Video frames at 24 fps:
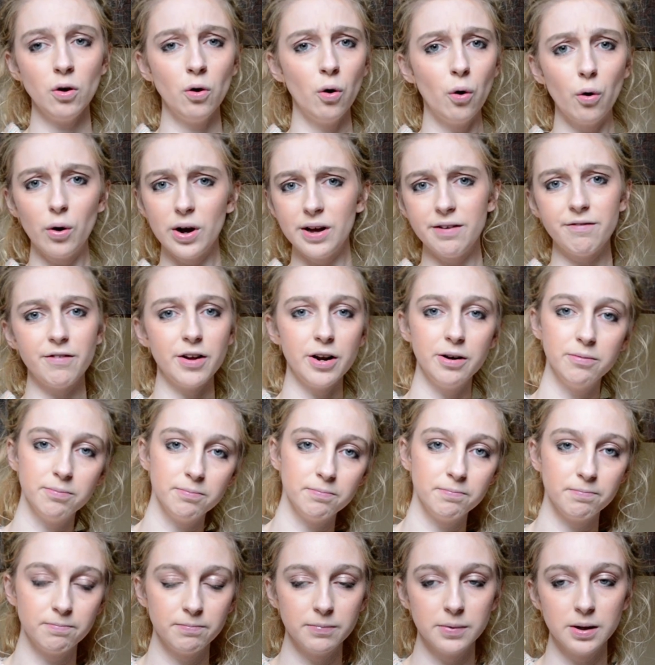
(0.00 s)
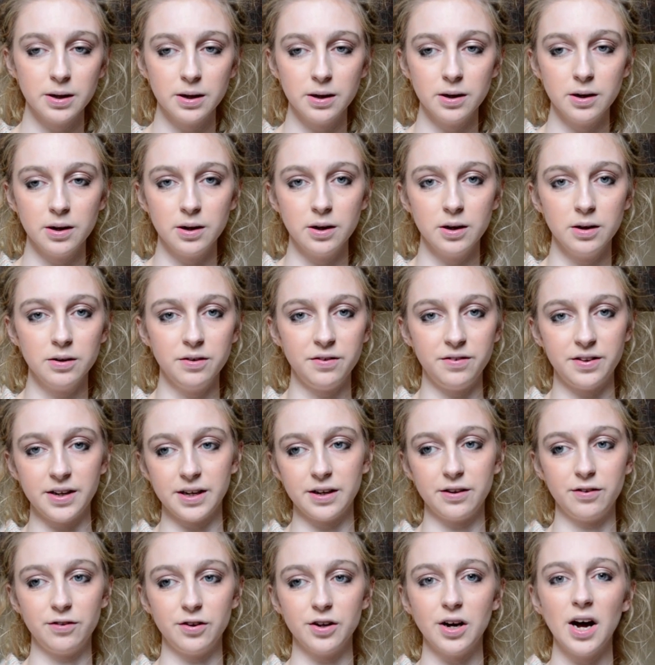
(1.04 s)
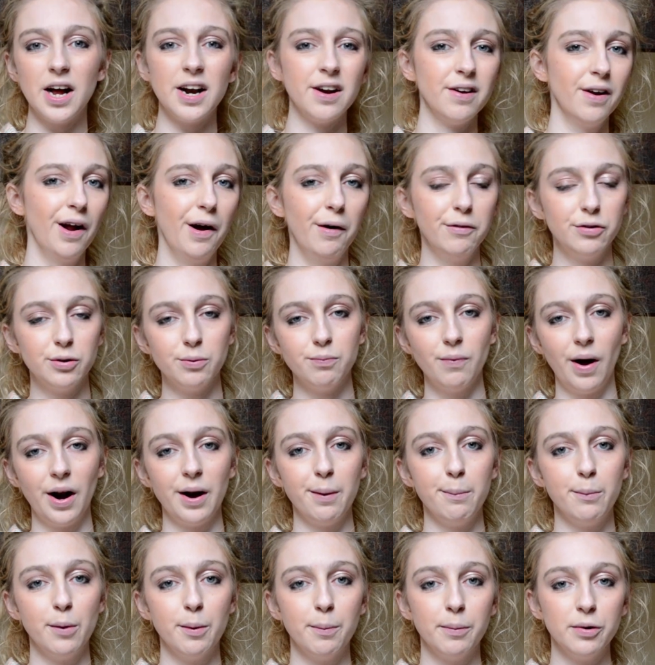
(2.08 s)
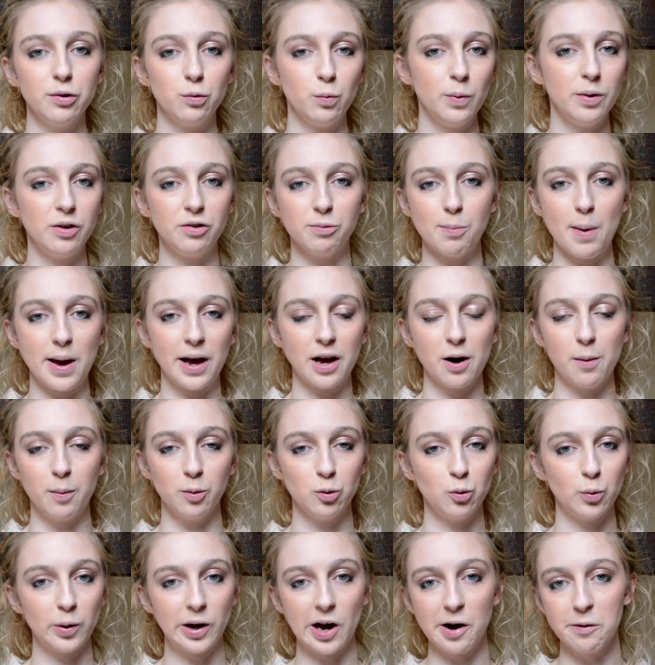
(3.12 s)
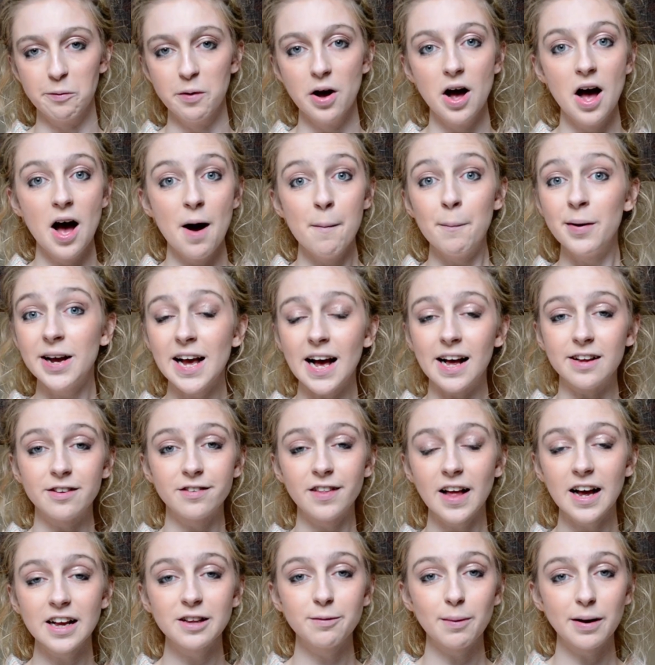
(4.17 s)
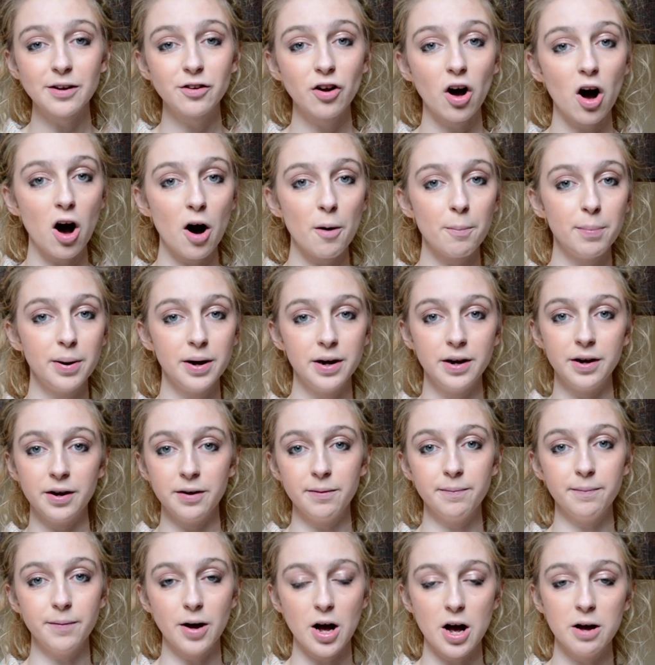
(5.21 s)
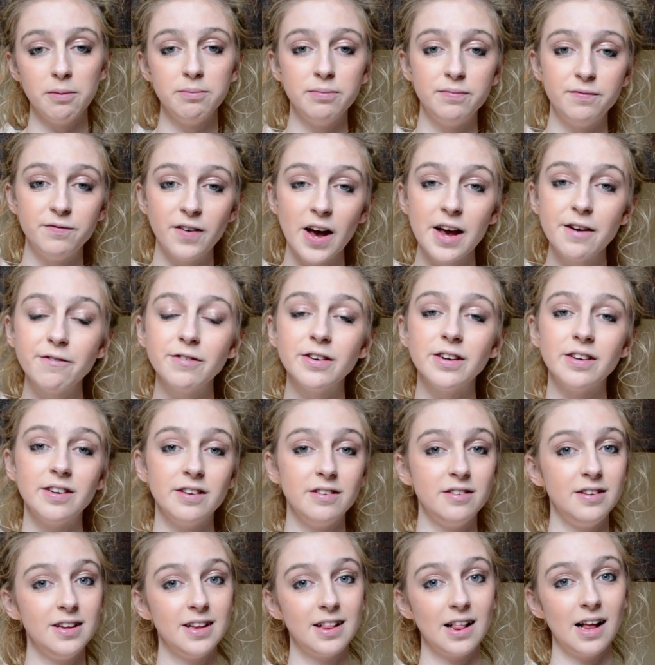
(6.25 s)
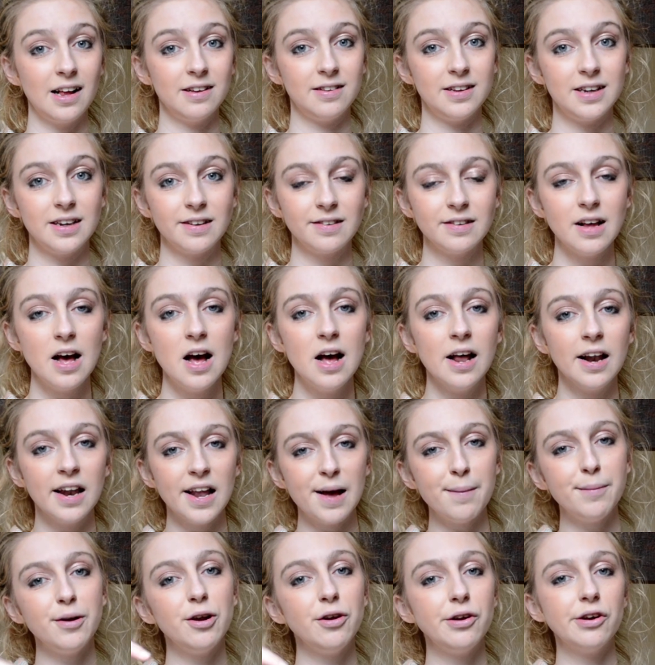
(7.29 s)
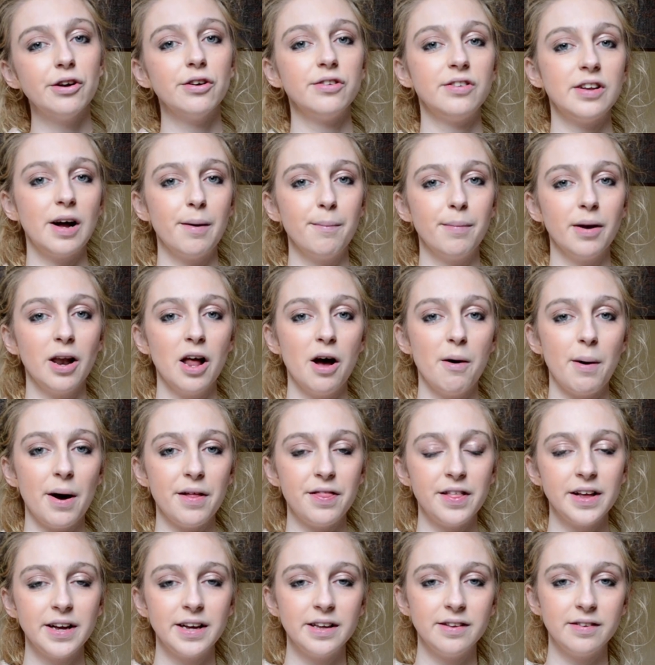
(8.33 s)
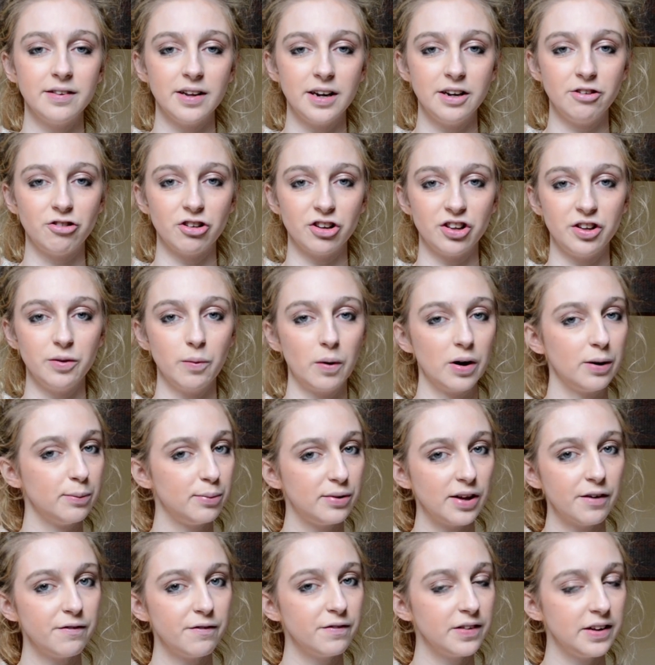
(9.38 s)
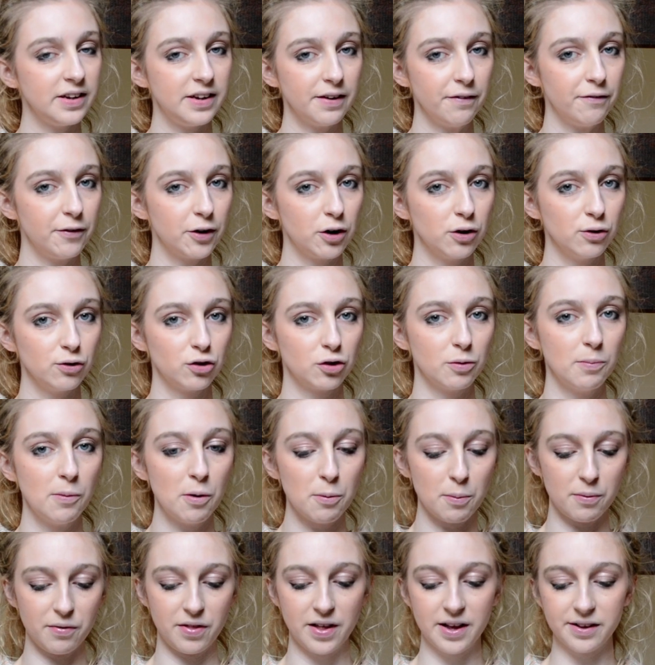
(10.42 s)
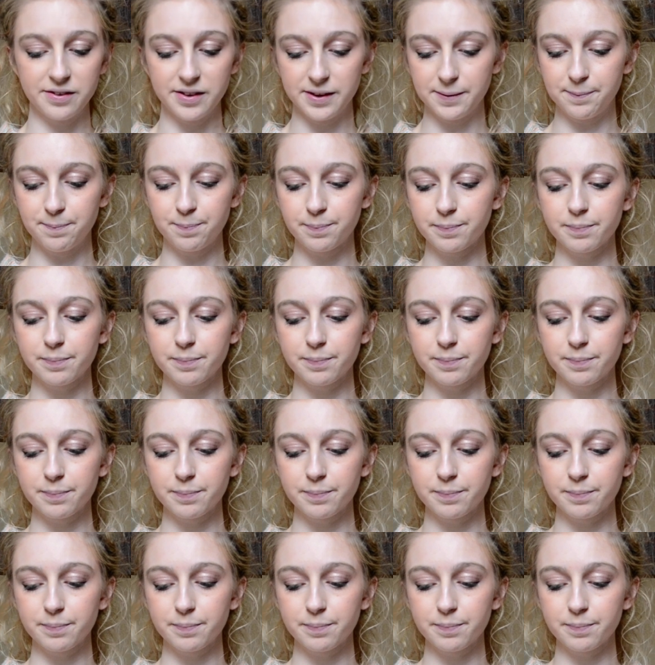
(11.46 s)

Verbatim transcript: or even six to I don't know some random numbers. We just make it up as we go. But yes, that is my top um, favourite Disney classics. Let me know yours down below. I think it's an interesting one. It was definitely difficult to come up with this